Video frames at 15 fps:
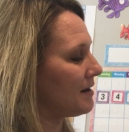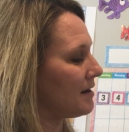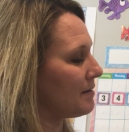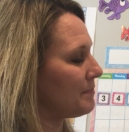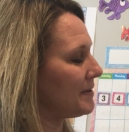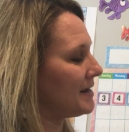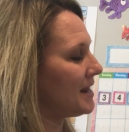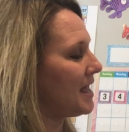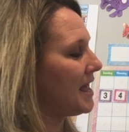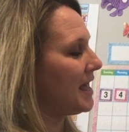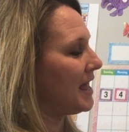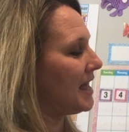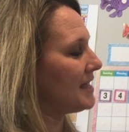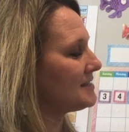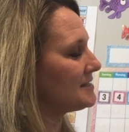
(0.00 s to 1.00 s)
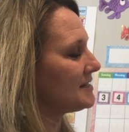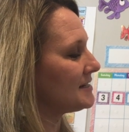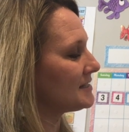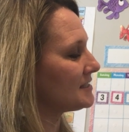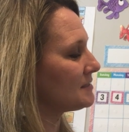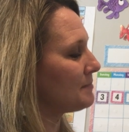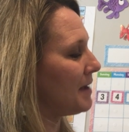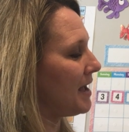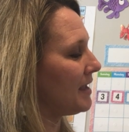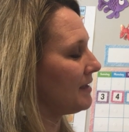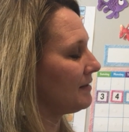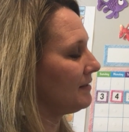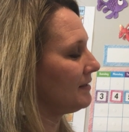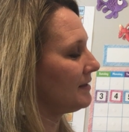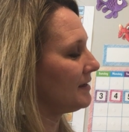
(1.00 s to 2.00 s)
carpet, end in a
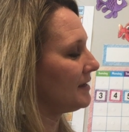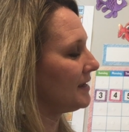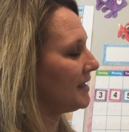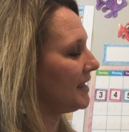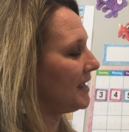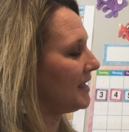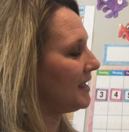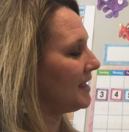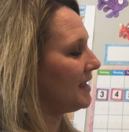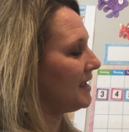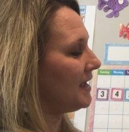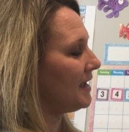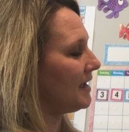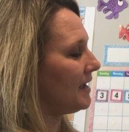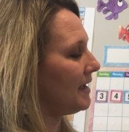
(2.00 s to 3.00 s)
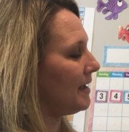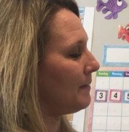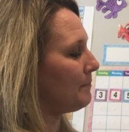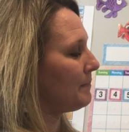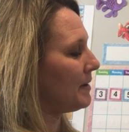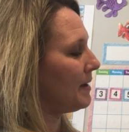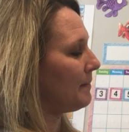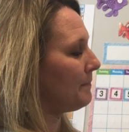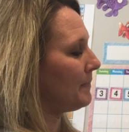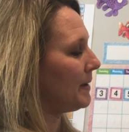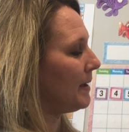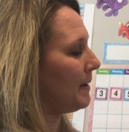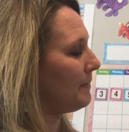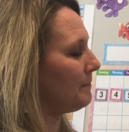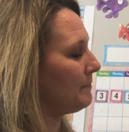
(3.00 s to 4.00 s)
smile. Up, up,
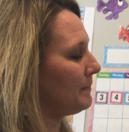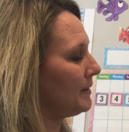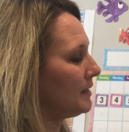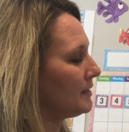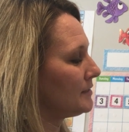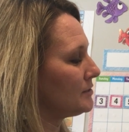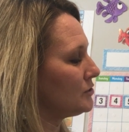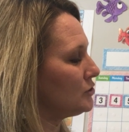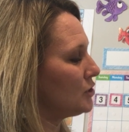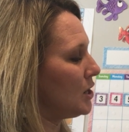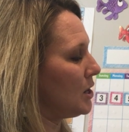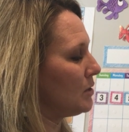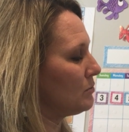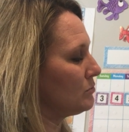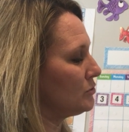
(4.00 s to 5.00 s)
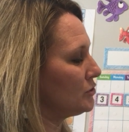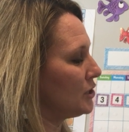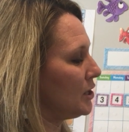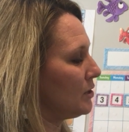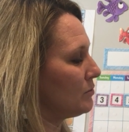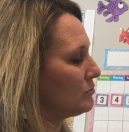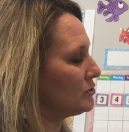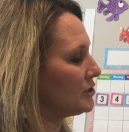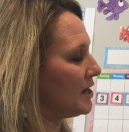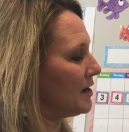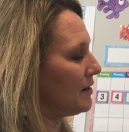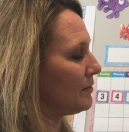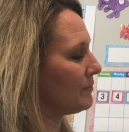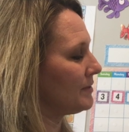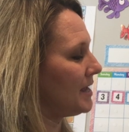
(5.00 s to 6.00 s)
up, down, down,
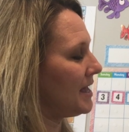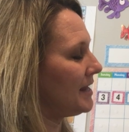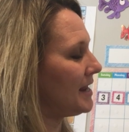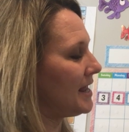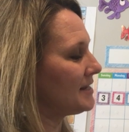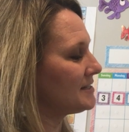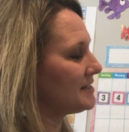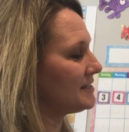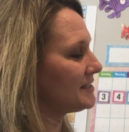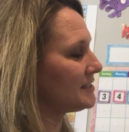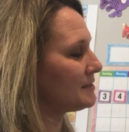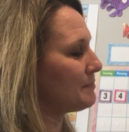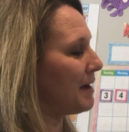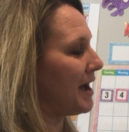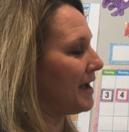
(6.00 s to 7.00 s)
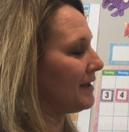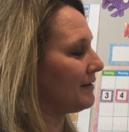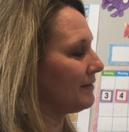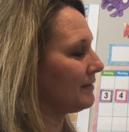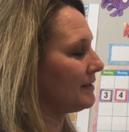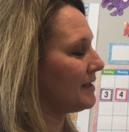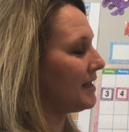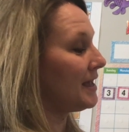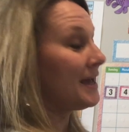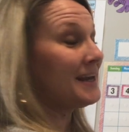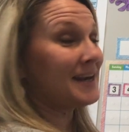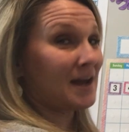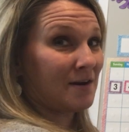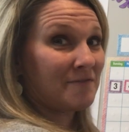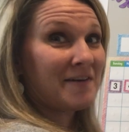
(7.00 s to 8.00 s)
down, and end in a smile.
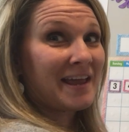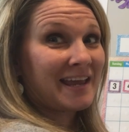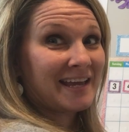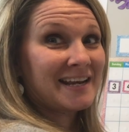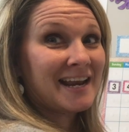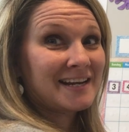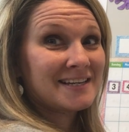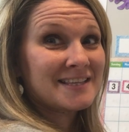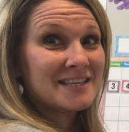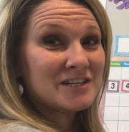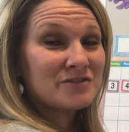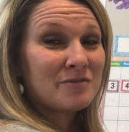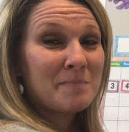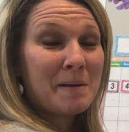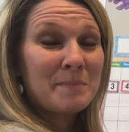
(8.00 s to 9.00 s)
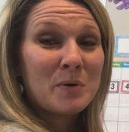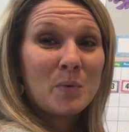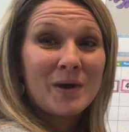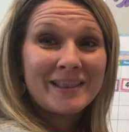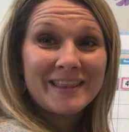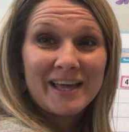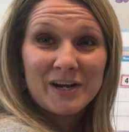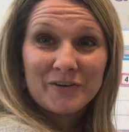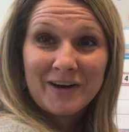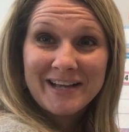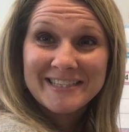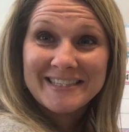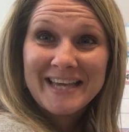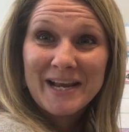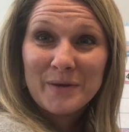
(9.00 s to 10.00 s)
Now, if I connected this, remember what letter I
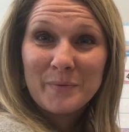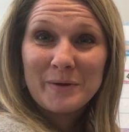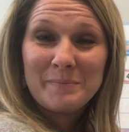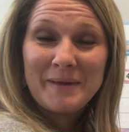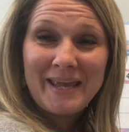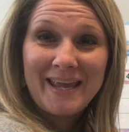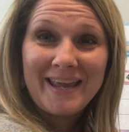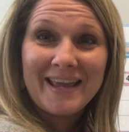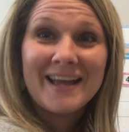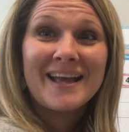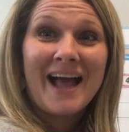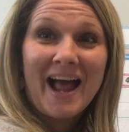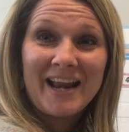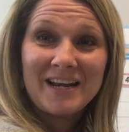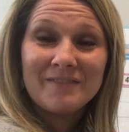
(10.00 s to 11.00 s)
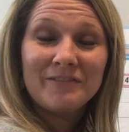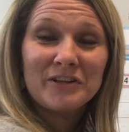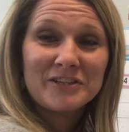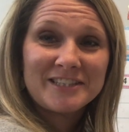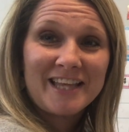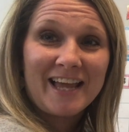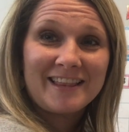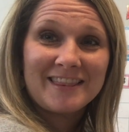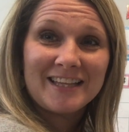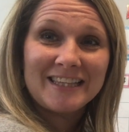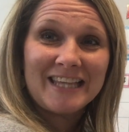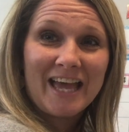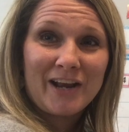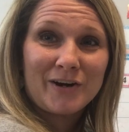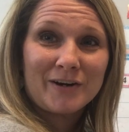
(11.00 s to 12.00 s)
said it would be. It kind of looks like the
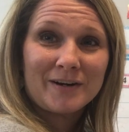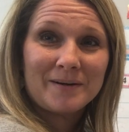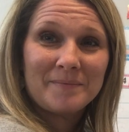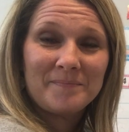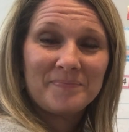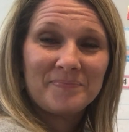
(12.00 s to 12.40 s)
letter